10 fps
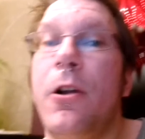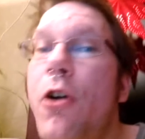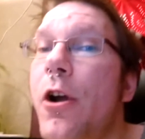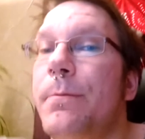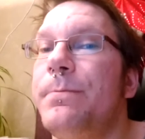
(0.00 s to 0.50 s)

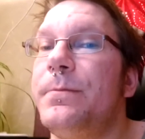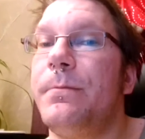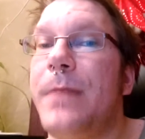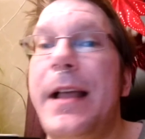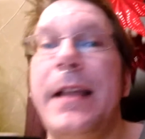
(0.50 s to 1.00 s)
car.
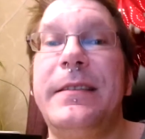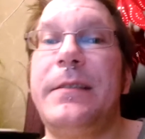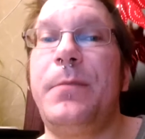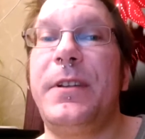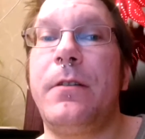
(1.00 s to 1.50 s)
I
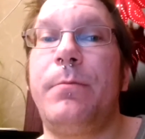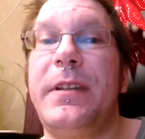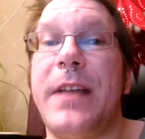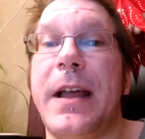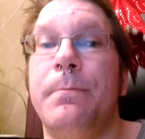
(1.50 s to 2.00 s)
simply don't
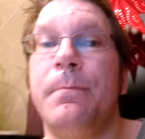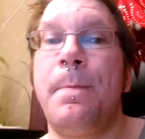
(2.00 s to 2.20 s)
believe that.